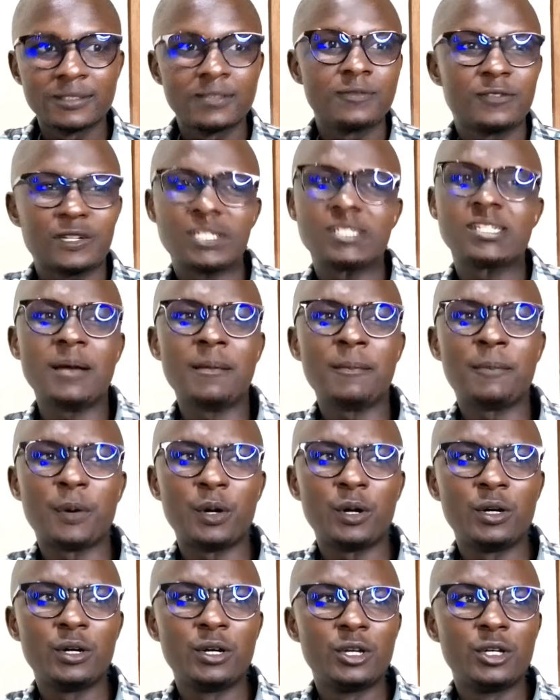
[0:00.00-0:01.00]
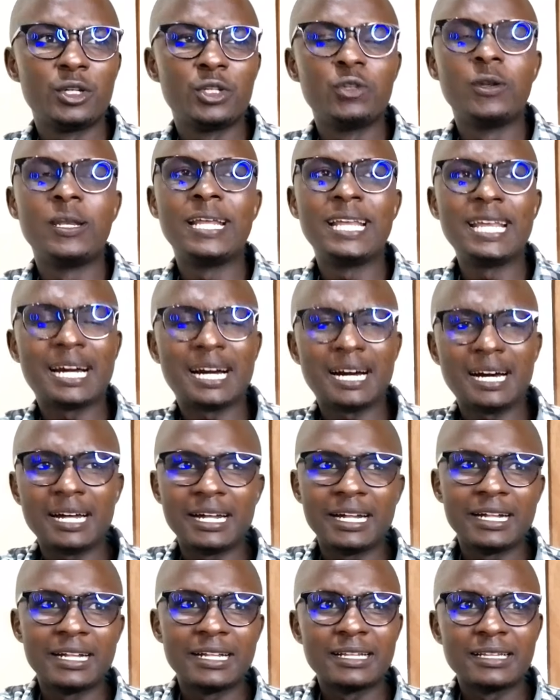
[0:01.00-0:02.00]
For example, you'll hear
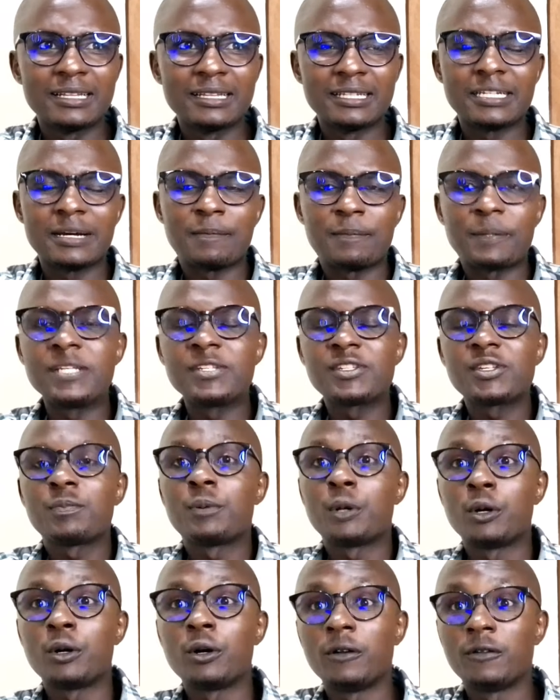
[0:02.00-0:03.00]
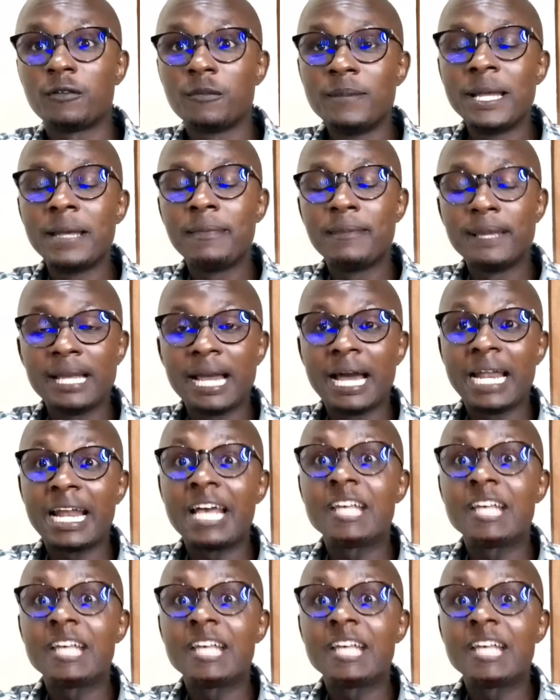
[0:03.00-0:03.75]
that a principal of maybe